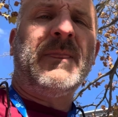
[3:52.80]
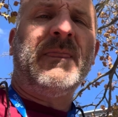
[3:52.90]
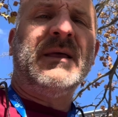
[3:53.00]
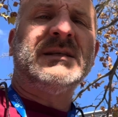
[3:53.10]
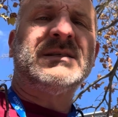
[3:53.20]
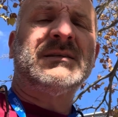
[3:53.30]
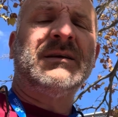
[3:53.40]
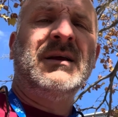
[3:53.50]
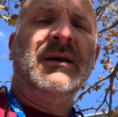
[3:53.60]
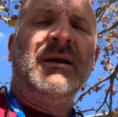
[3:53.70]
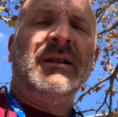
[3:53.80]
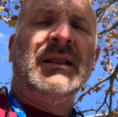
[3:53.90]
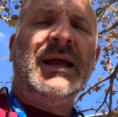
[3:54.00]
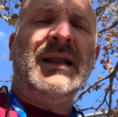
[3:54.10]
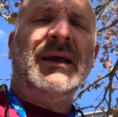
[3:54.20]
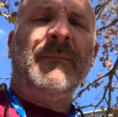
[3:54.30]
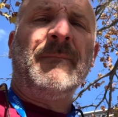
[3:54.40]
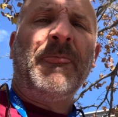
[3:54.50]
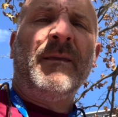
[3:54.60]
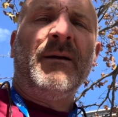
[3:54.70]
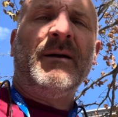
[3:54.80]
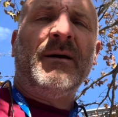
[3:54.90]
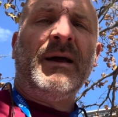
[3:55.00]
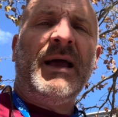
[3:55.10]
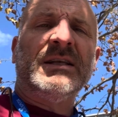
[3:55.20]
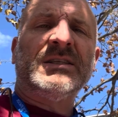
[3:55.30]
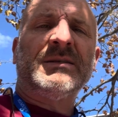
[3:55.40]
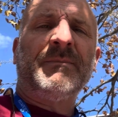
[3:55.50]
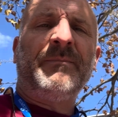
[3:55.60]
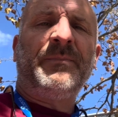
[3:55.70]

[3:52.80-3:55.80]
this lighting has